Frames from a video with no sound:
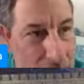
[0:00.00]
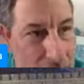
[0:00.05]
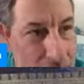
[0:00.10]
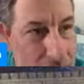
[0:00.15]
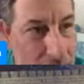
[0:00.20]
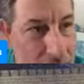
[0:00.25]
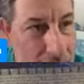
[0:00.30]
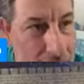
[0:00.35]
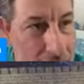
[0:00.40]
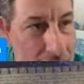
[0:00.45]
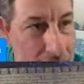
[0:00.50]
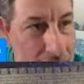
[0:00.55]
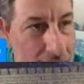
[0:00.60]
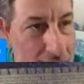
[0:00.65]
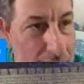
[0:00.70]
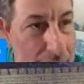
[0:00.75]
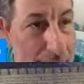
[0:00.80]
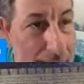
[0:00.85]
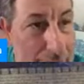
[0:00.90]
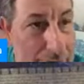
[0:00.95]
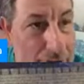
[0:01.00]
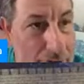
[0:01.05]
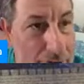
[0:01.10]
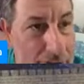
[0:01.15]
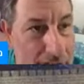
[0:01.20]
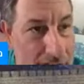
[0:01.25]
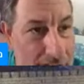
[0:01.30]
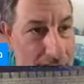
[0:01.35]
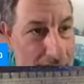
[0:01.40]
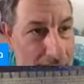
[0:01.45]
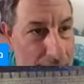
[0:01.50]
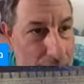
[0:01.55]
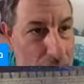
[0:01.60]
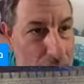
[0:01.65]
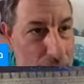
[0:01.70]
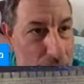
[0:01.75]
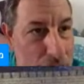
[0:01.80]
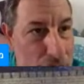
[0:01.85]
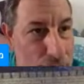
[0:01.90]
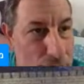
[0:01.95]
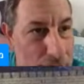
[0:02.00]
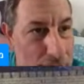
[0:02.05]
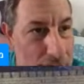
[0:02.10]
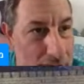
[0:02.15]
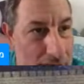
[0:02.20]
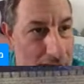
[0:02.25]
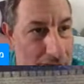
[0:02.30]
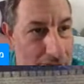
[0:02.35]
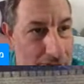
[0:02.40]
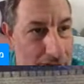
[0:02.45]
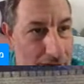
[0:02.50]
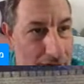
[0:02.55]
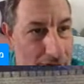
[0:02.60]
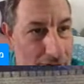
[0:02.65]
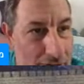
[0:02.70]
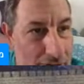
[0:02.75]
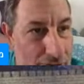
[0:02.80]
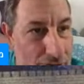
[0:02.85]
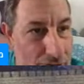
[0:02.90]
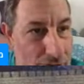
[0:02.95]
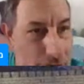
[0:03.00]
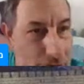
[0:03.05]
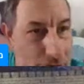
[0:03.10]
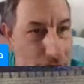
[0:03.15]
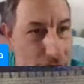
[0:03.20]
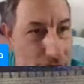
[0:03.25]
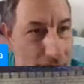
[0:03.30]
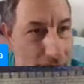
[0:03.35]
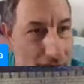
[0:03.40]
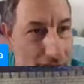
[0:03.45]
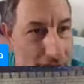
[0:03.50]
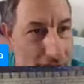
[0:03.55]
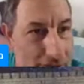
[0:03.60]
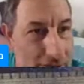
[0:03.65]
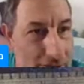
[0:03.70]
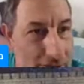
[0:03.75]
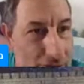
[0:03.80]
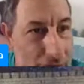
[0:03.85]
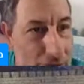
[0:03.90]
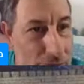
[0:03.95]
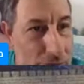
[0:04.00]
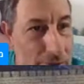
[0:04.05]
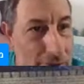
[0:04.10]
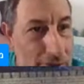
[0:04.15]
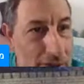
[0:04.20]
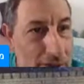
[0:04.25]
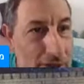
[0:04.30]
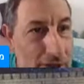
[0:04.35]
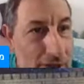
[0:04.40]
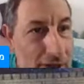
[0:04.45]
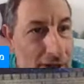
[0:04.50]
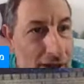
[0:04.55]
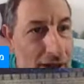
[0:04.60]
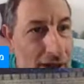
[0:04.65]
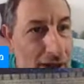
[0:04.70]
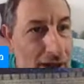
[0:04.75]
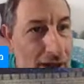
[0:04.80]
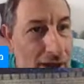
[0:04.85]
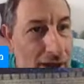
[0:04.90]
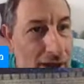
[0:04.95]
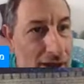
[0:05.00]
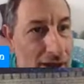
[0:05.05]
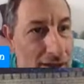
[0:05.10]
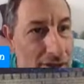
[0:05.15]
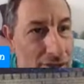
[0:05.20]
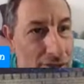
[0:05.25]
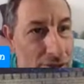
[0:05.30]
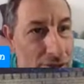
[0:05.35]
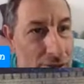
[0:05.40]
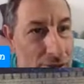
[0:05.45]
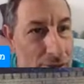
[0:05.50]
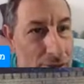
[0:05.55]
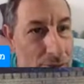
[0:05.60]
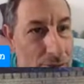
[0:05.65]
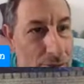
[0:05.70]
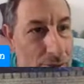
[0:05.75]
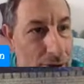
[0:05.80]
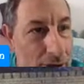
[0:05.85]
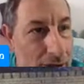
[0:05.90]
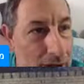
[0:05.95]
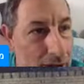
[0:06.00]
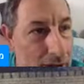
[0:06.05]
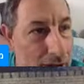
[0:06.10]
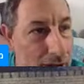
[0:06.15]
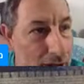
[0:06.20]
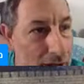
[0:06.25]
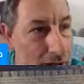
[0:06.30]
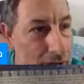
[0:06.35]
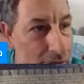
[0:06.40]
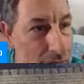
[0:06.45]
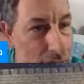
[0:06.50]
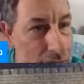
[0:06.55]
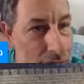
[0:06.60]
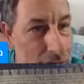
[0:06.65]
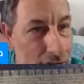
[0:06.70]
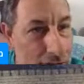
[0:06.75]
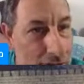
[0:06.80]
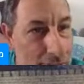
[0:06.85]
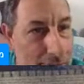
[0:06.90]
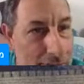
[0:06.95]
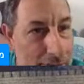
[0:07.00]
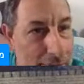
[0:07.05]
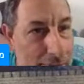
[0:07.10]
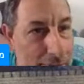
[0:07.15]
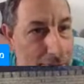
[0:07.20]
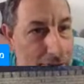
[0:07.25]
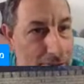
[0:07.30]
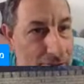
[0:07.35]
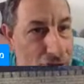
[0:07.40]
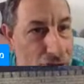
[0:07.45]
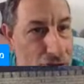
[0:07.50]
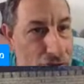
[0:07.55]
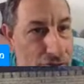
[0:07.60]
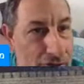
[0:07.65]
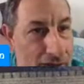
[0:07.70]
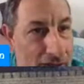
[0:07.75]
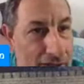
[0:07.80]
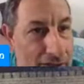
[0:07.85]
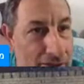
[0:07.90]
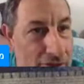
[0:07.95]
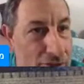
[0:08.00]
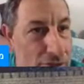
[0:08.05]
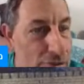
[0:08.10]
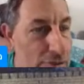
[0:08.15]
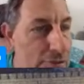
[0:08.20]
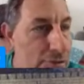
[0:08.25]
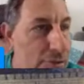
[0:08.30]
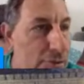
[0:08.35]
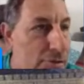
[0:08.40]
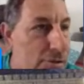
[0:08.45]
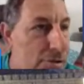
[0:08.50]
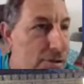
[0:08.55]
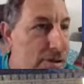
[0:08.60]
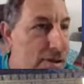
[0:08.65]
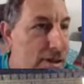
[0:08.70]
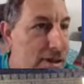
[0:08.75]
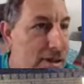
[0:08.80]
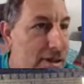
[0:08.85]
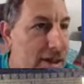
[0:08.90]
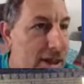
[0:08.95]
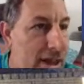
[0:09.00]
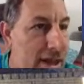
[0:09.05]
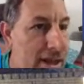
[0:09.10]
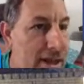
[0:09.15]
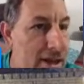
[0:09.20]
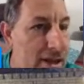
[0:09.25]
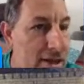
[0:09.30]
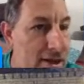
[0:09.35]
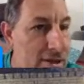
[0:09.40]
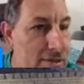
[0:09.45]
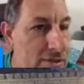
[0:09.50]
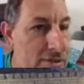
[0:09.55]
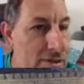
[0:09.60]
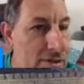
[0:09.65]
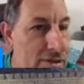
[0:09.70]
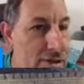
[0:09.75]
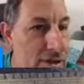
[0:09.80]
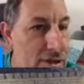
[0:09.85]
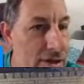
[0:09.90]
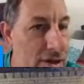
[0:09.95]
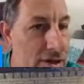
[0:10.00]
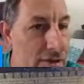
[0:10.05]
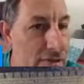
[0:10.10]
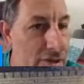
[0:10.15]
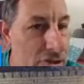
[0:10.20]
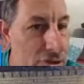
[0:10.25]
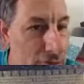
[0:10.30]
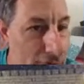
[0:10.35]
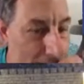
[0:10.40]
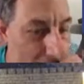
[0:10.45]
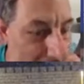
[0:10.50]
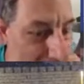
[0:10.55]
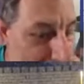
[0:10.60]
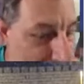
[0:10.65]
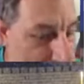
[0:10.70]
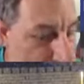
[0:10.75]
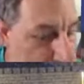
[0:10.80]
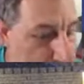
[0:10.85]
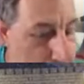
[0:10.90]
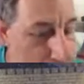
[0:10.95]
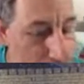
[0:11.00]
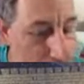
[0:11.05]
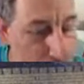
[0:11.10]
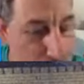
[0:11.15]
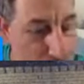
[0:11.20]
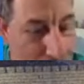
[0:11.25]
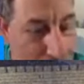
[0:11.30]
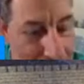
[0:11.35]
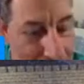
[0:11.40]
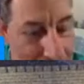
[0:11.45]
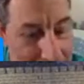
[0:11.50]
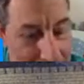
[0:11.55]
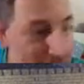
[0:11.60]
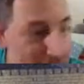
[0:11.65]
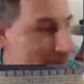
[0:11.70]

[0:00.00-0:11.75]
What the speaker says: we as Karaites do not like to use, so we're talking about the month of Shvat, so the first day of a Shvat, not Tu B'Shvat, not the 15th of Shvat, but